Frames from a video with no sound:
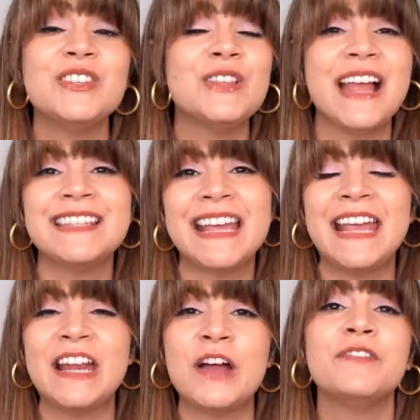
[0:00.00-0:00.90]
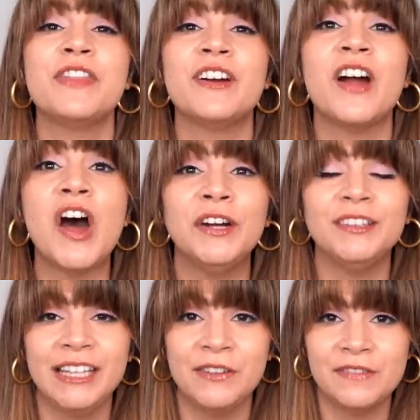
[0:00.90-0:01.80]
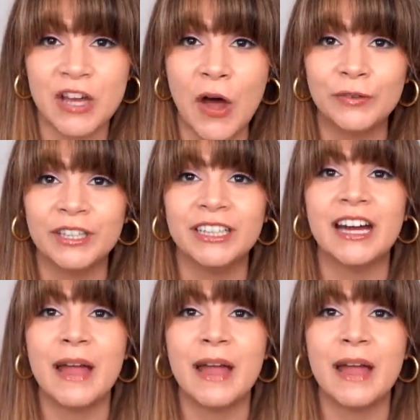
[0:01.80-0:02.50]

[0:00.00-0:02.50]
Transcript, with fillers: So let's kick it off with our Heartleaf Toner